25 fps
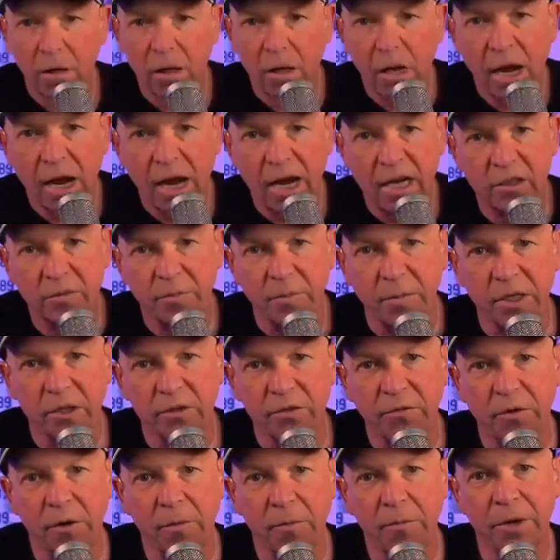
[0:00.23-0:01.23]
Hi, it's
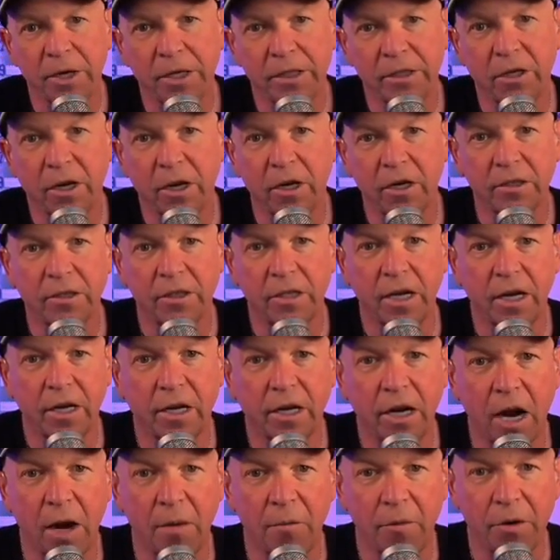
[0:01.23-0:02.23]
Mitch from
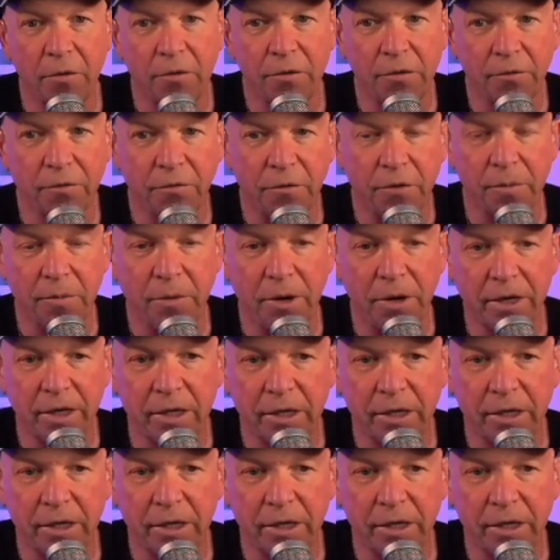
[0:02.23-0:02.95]
PickDawgz.com here with your free pick